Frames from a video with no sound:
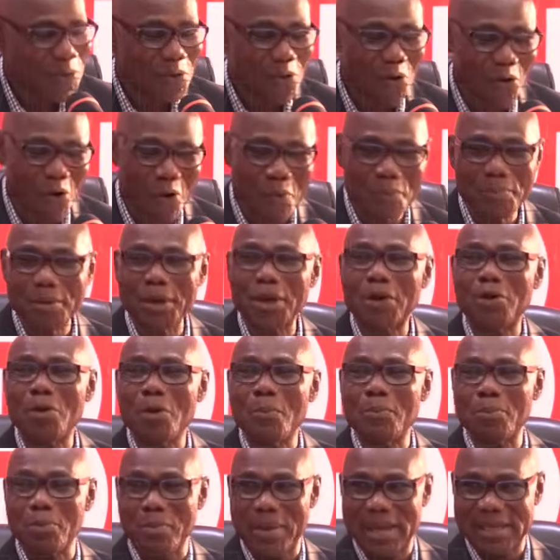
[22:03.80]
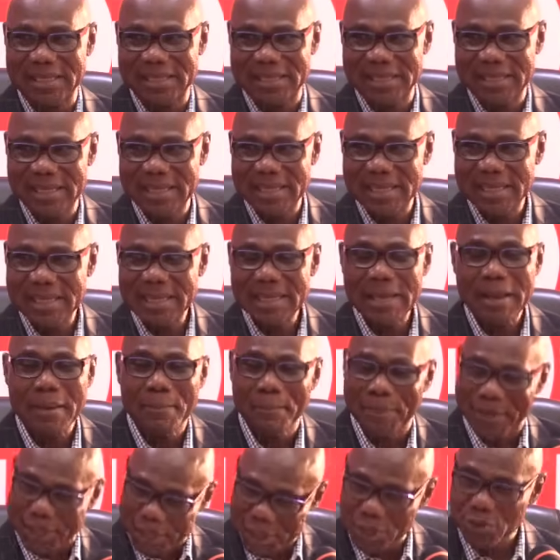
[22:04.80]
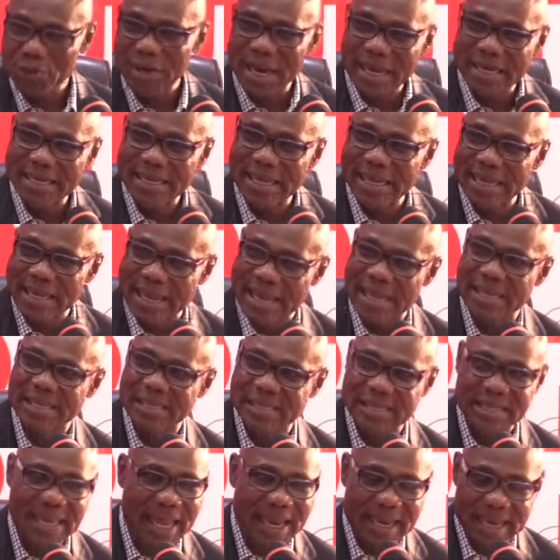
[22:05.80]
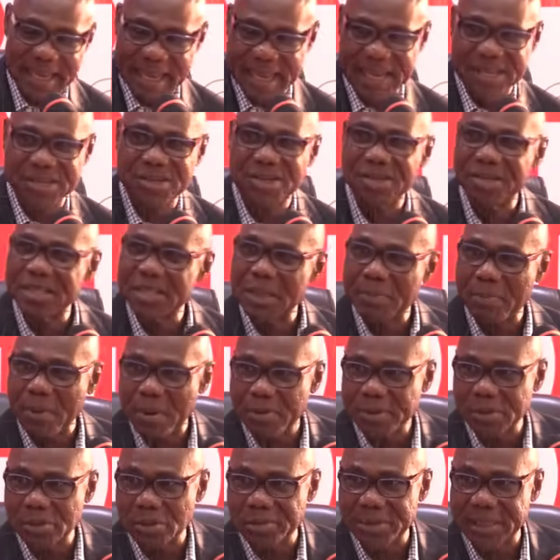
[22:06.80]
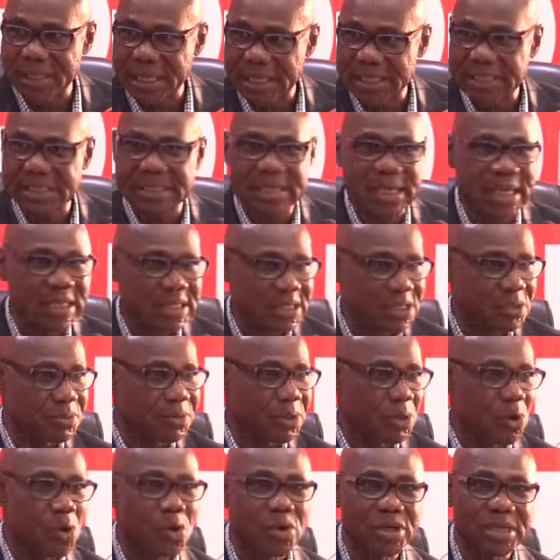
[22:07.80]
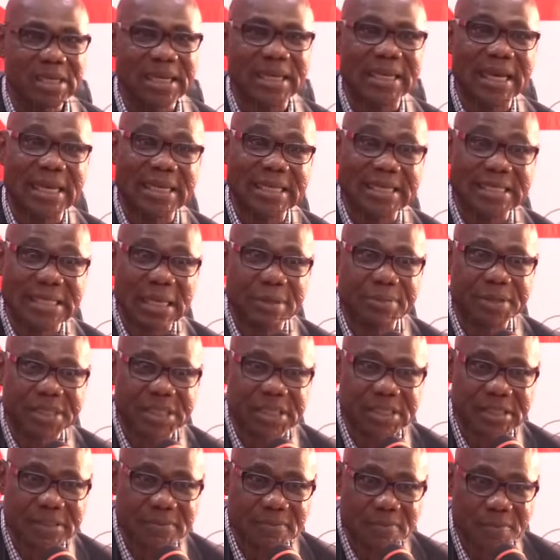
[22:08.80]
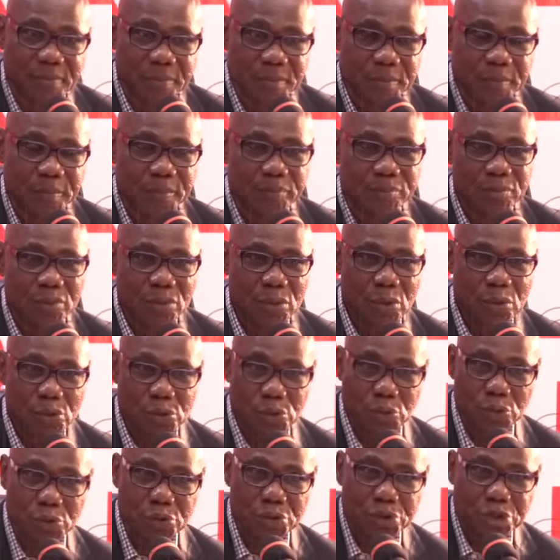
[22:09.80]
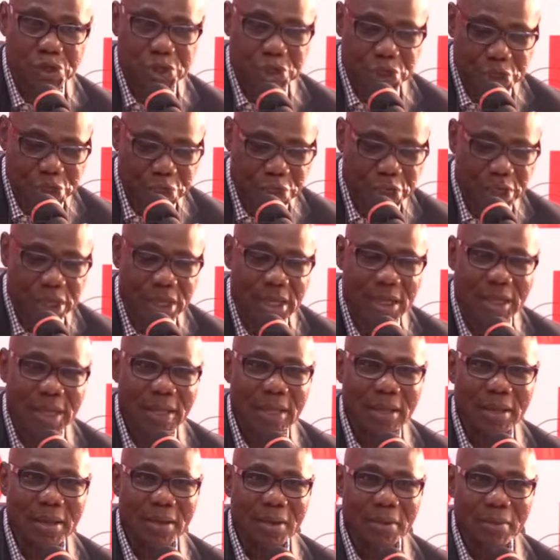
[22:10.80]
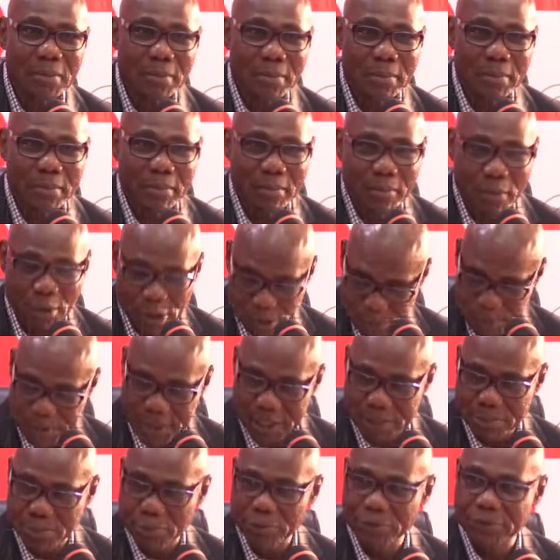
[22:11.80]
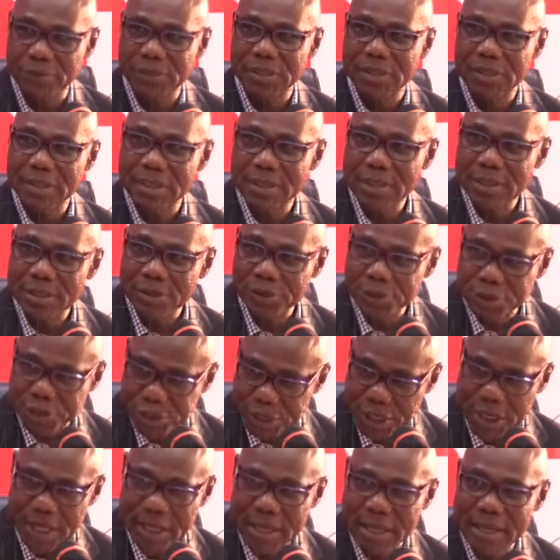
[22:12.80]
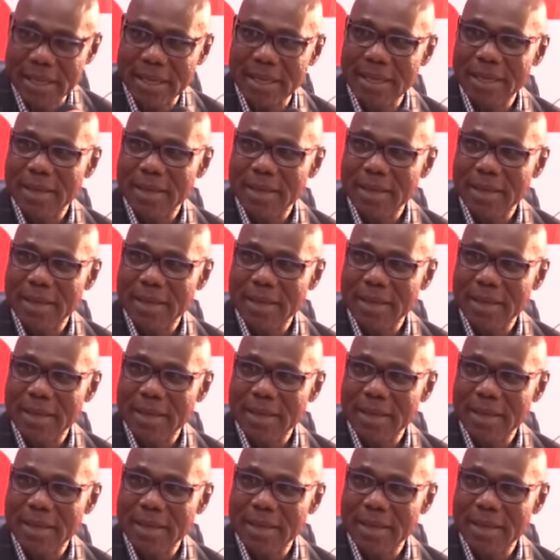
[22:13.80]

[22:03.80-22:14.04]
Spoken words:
of bringing compromise, particularly against the allegation in the public domain that she has been holding clandestine meetings. So she must be removed. She